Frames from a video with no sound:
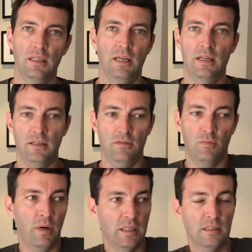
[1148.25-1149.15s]
hey, if
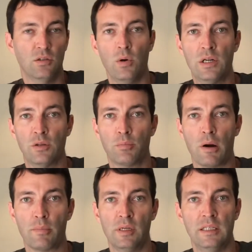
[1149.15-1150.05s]
money's going into the
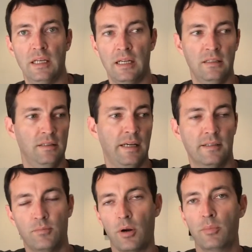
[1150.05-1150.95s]
property and
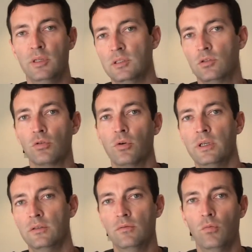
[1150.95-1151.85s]
that property is
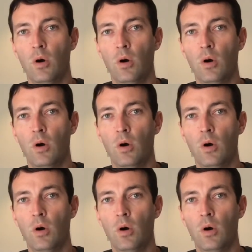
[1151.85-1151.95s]
growing